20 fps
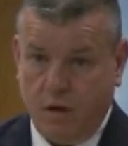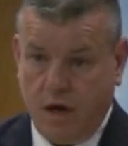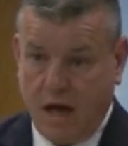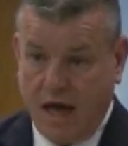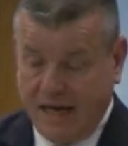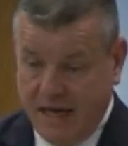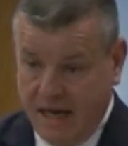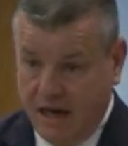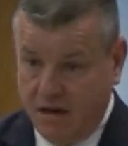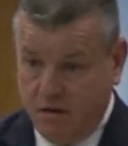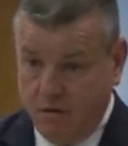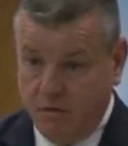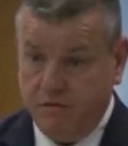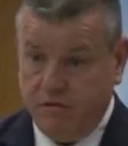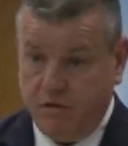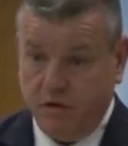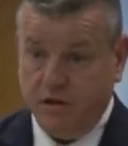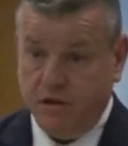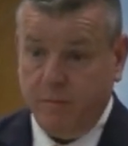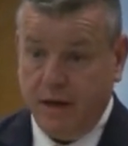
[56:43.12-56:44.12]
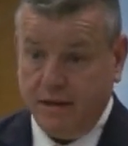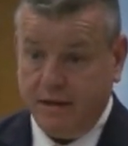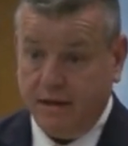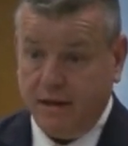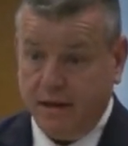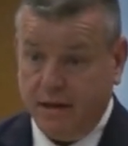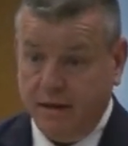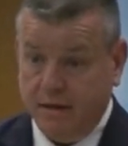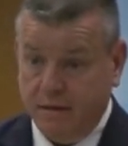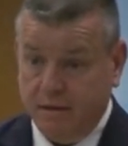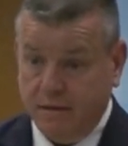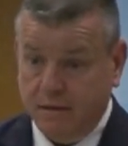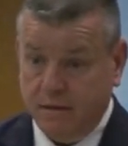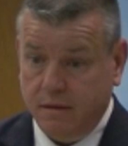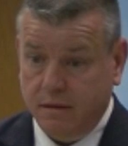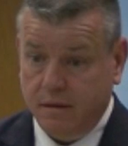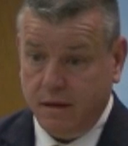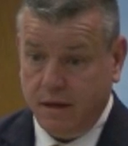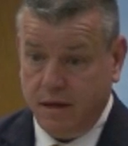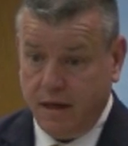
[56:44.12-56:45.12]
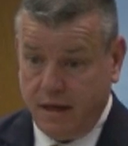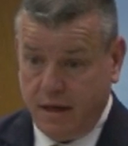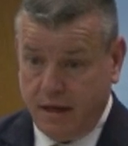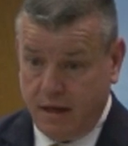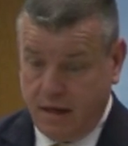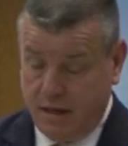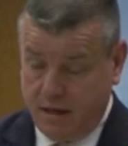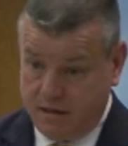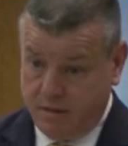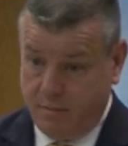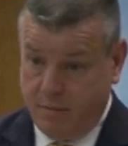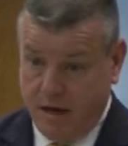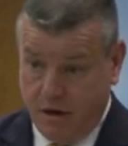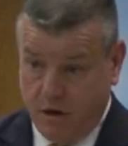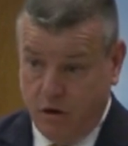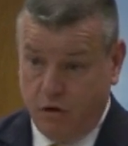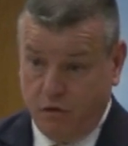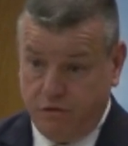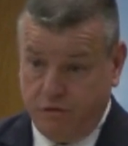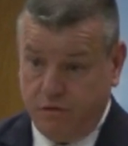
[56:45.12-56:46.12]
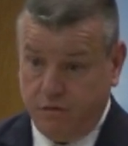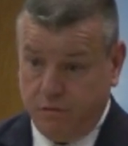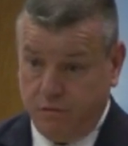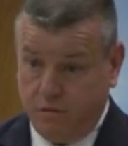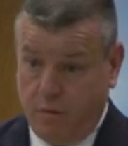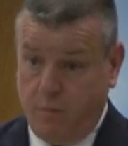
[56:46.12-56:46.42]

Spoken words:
again, fundamentally, it's a matter of